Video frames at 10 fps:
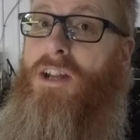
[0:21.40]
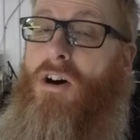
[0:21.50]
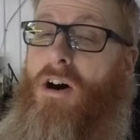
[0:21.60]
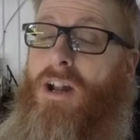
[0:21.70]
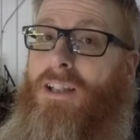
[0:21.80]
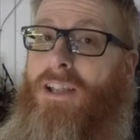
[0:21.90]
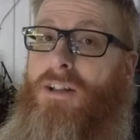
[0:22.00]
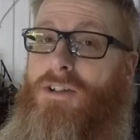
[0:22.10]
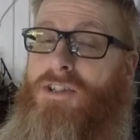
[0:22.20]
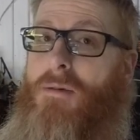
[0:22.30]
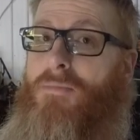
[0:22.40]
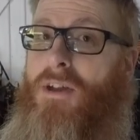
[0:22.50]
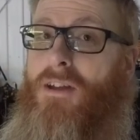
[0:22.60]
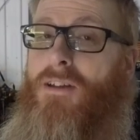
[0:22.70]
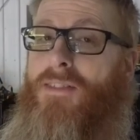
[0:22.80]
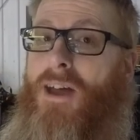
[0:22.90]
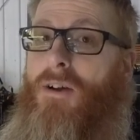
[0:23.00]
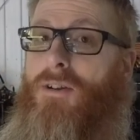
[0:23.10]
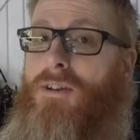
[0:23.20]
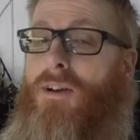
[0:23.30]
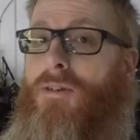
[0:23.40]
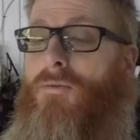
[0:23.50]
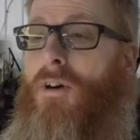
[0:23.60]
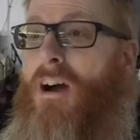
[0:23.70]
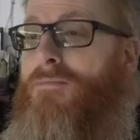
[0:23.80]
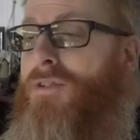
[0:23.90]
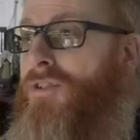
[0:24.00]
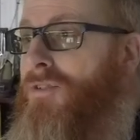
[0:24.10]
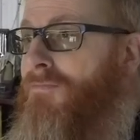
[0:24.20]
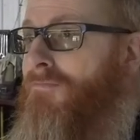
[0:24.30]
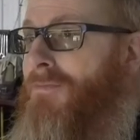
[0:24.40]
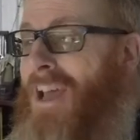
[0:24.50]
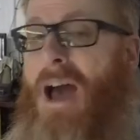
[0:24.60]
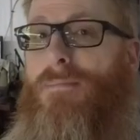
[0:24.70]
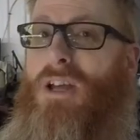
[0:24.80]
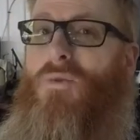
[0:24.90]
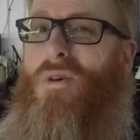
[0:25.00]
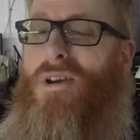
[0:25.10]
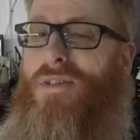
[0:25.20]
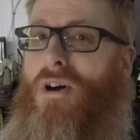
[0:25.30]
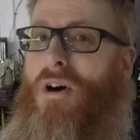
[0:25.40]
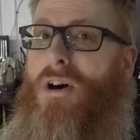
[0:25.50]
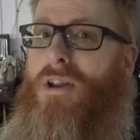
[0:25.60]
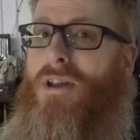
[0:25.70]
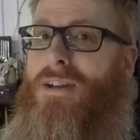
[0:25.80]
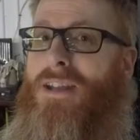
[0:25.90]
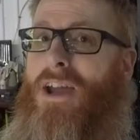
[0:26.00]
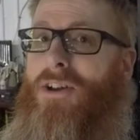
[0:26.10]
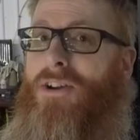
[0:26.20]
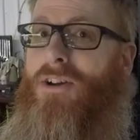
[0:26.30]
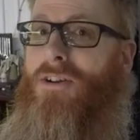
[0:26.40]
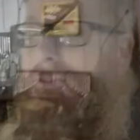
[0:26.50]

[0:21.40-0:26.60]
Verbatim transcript: on a little something that uh, I've been dabbling with on Dale here.